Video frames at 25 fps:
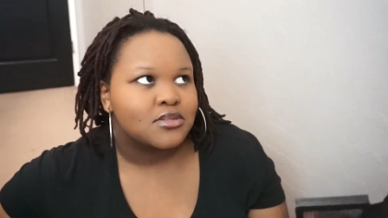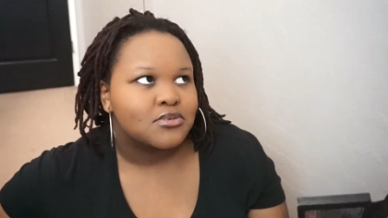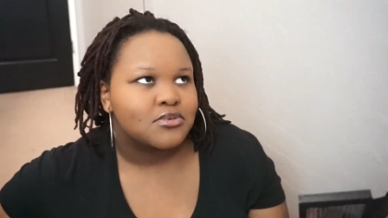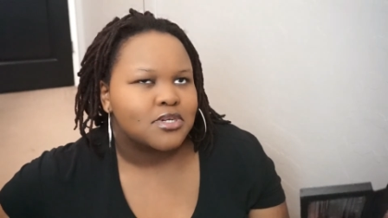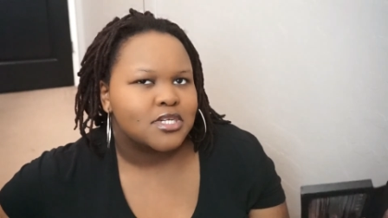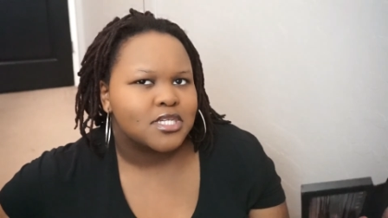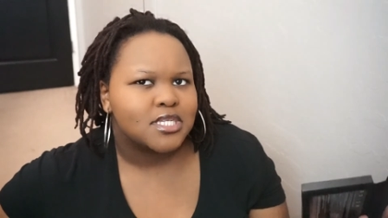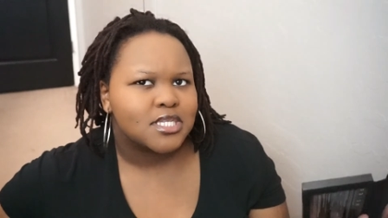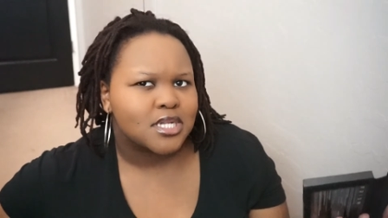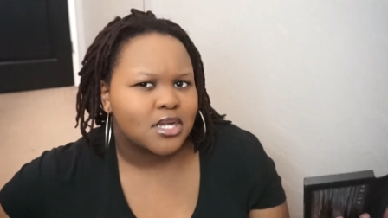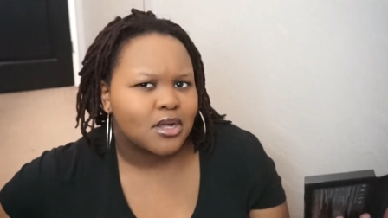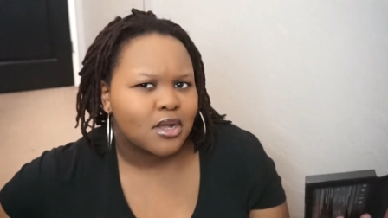
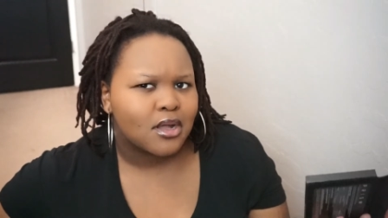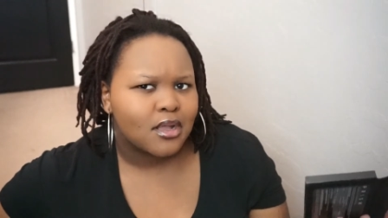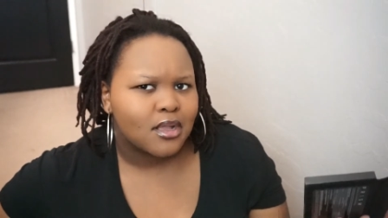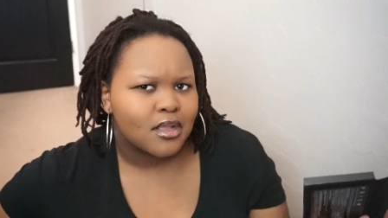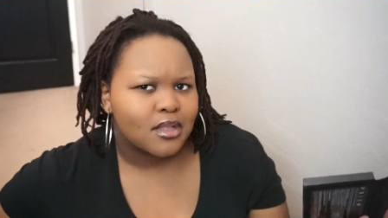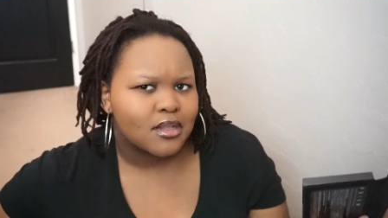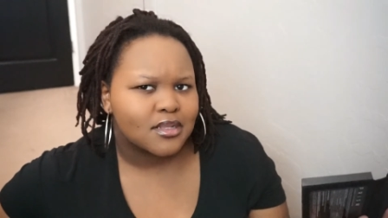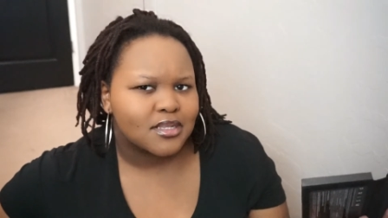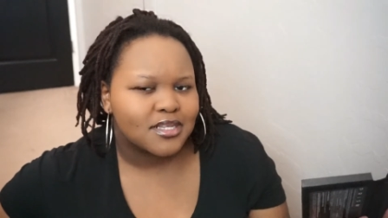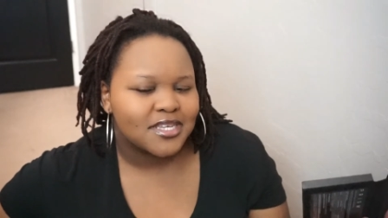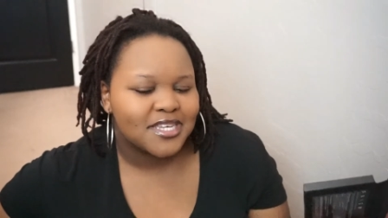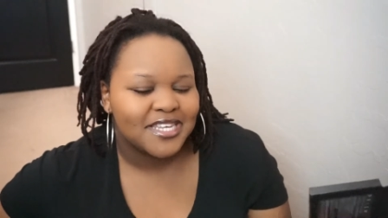what is it
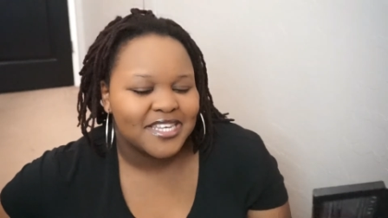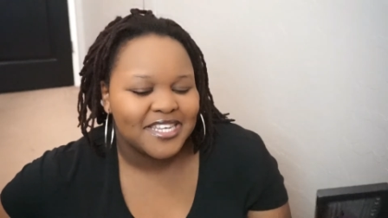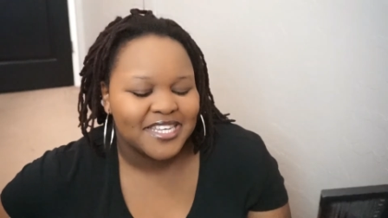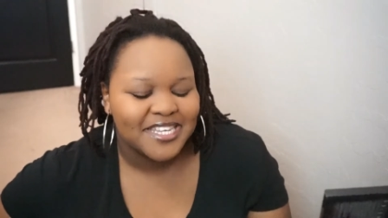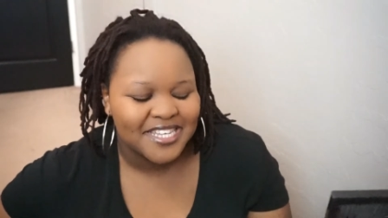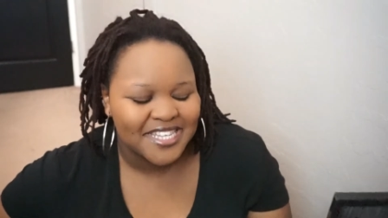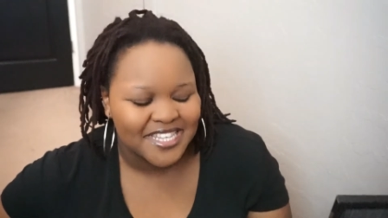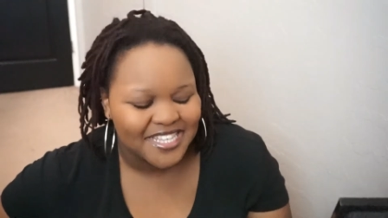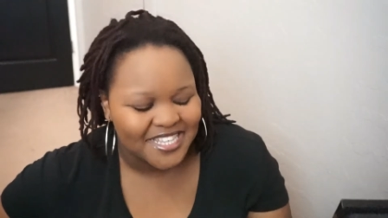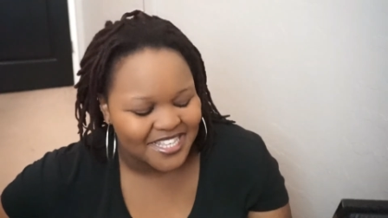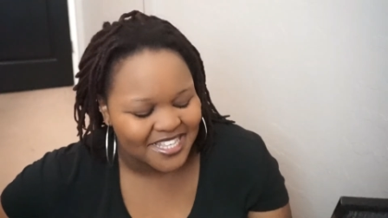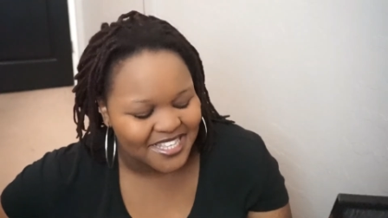called?
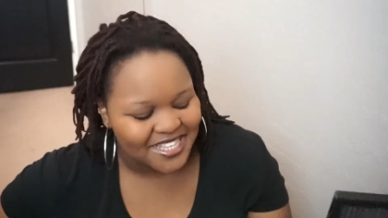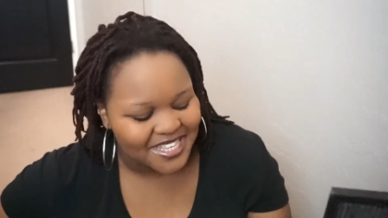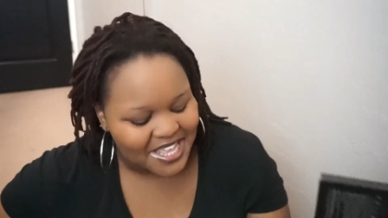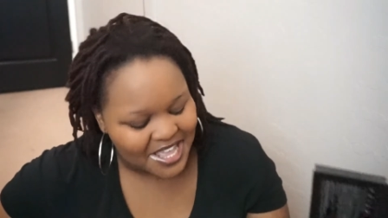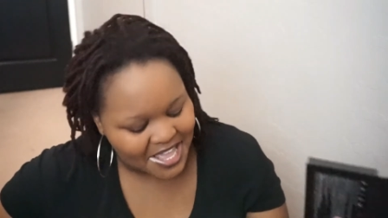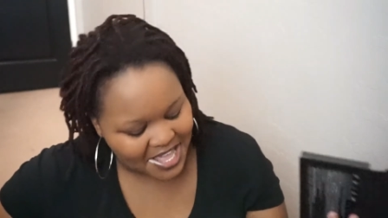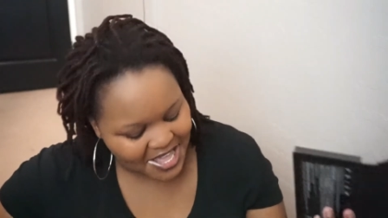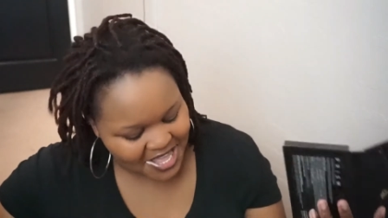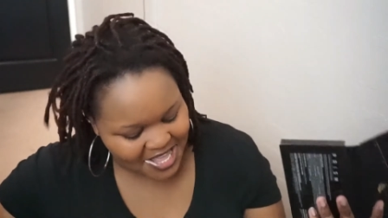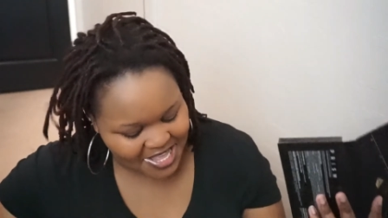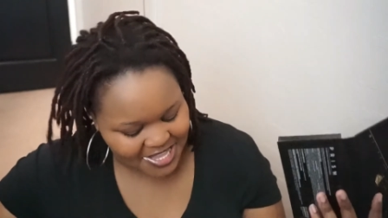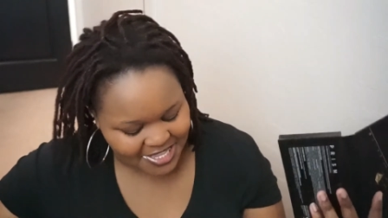
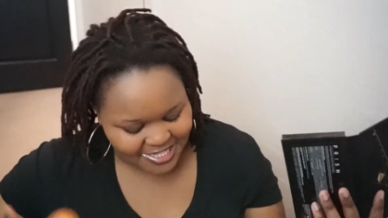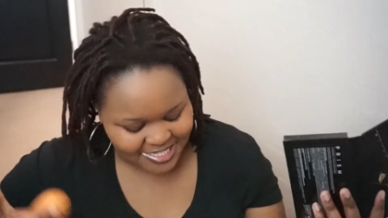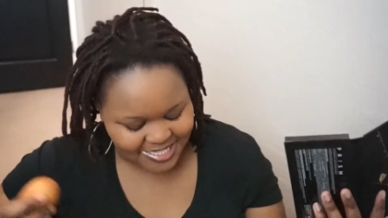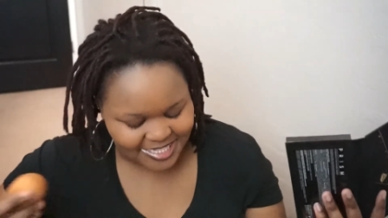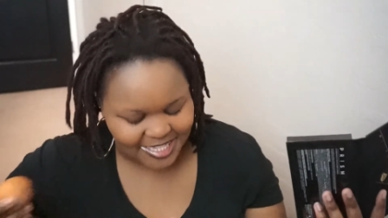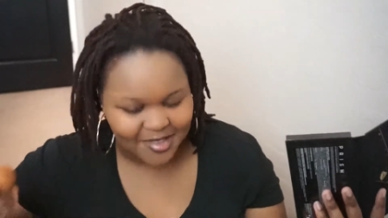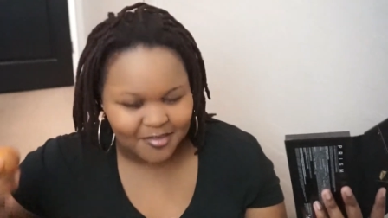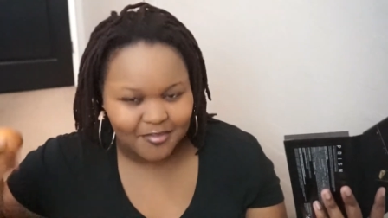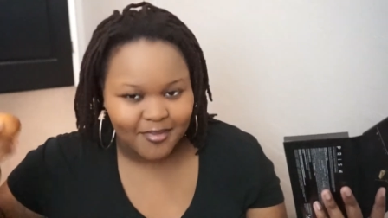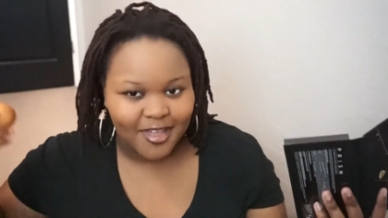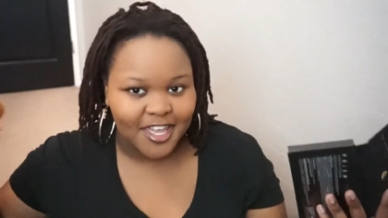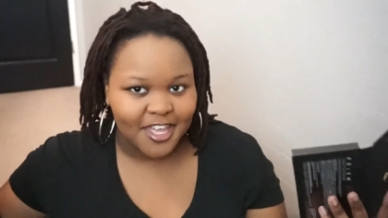To
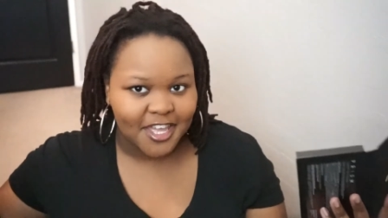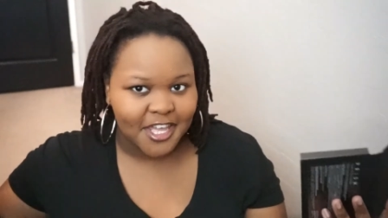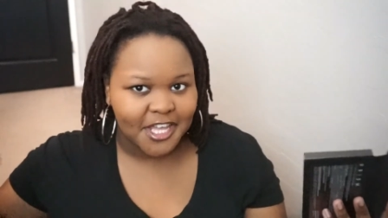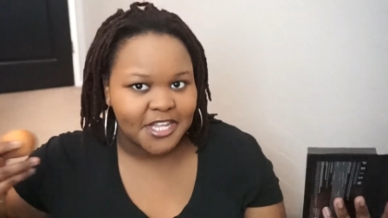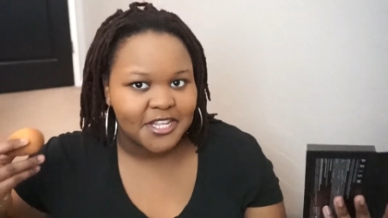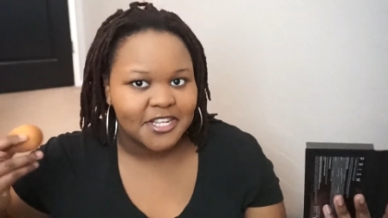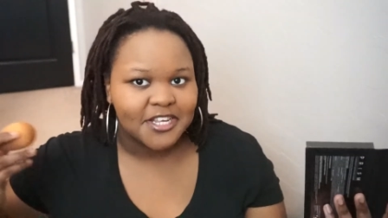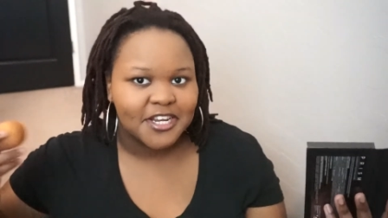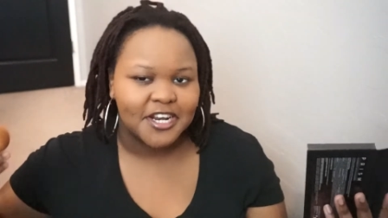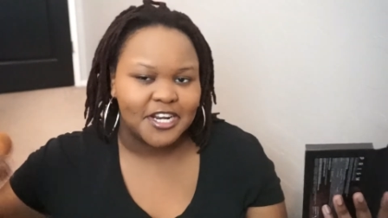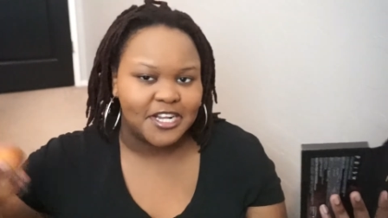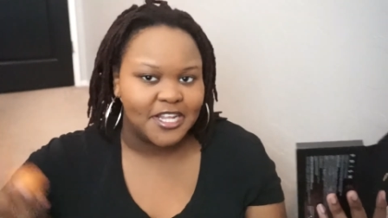get my
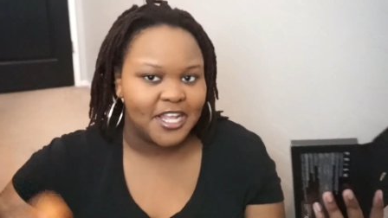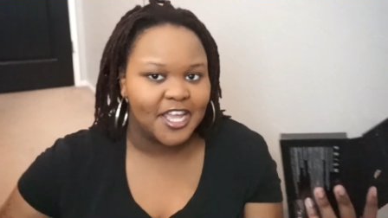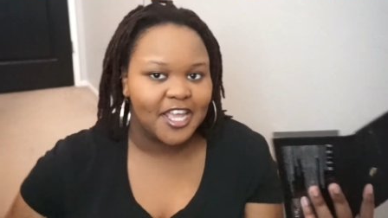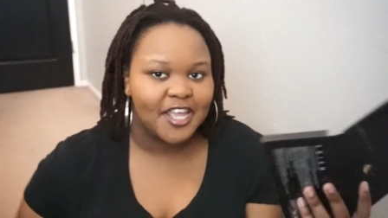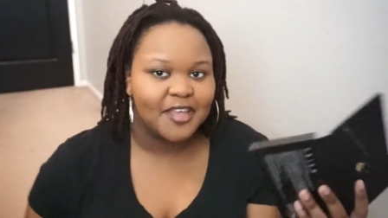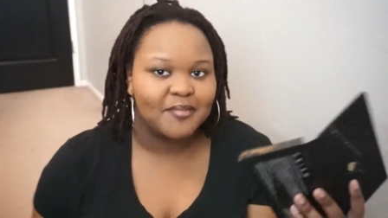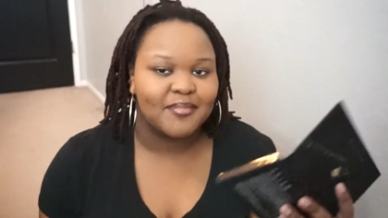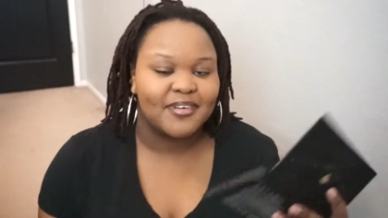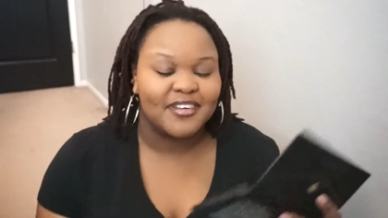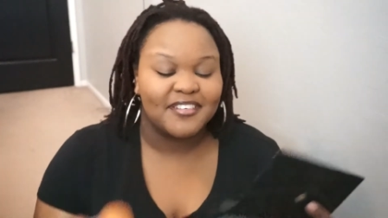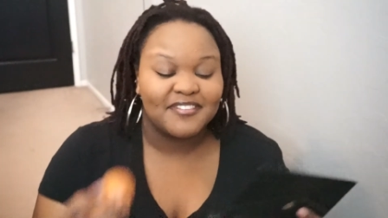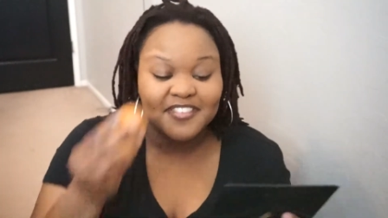color, like,
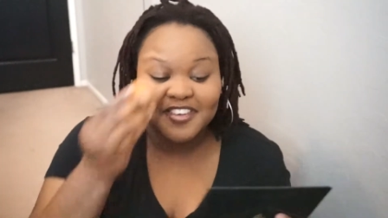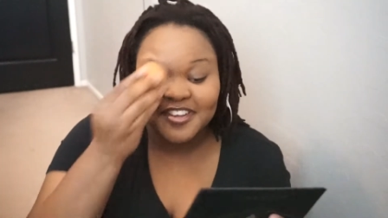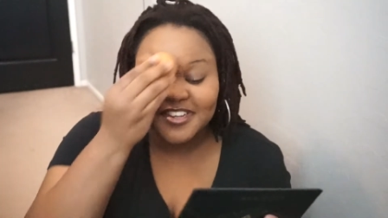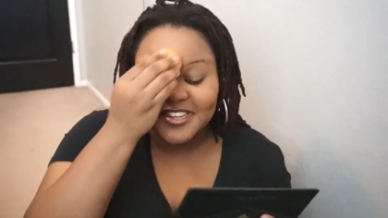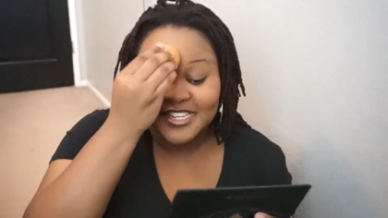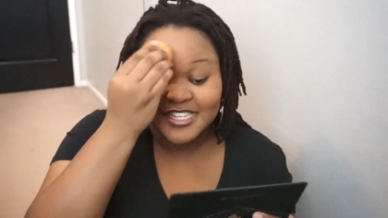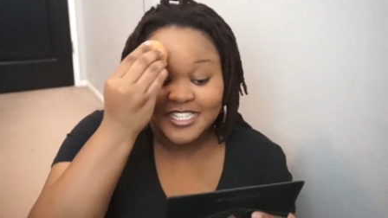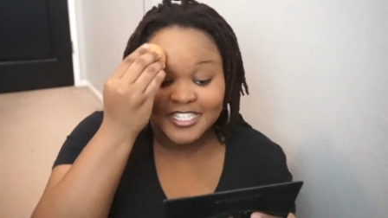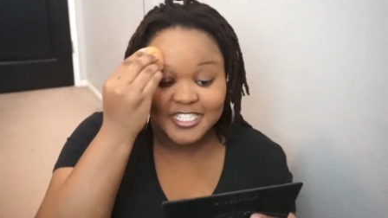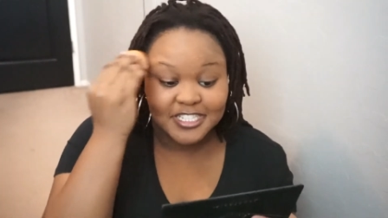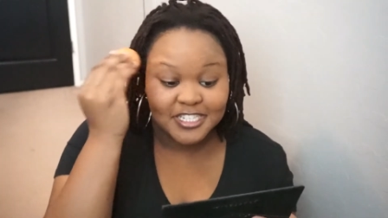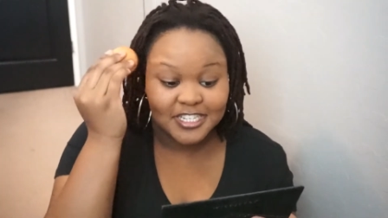in my
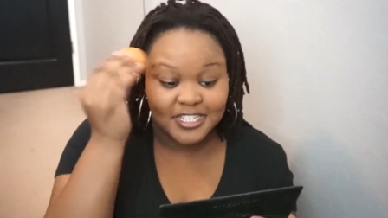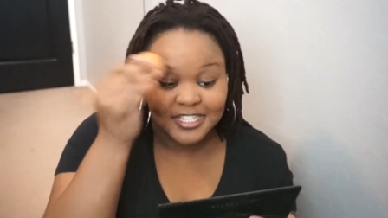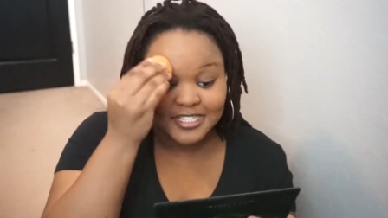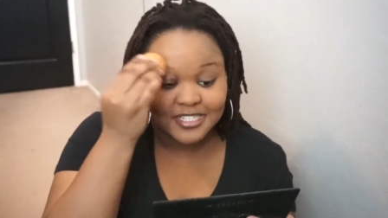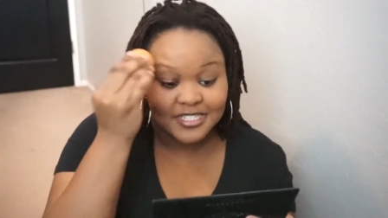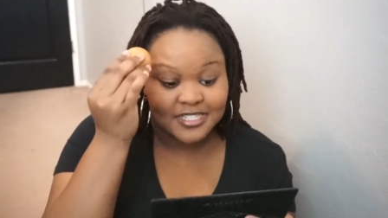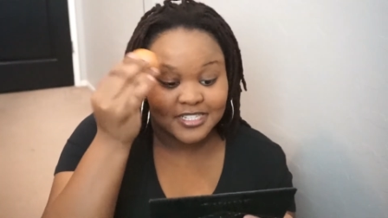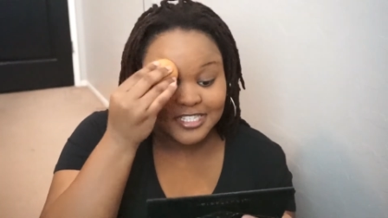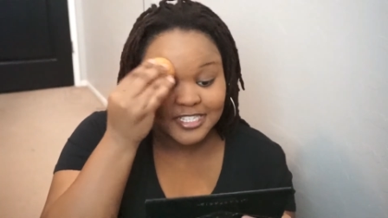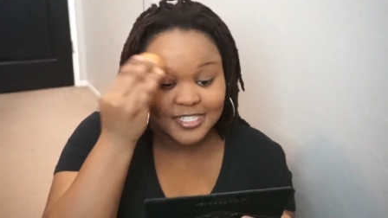foundation.